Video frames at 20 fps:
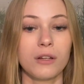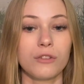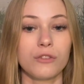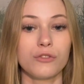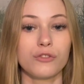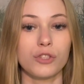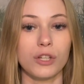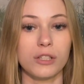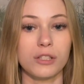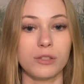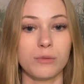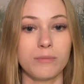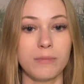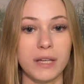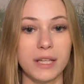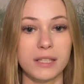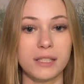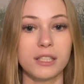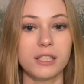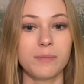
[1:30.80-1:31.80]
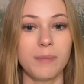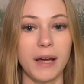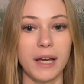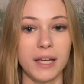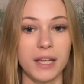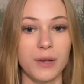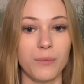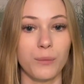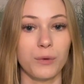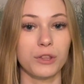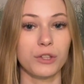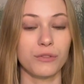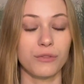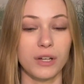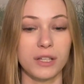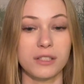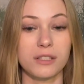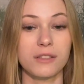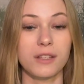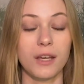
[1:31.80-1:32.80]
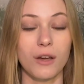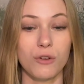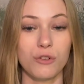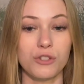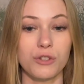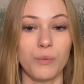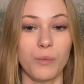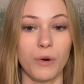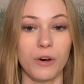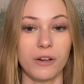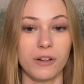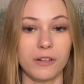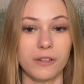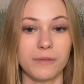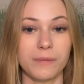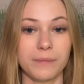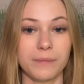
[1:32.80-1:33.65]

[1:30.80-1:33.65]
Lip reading: just mixes back in with the rest of the ocean water.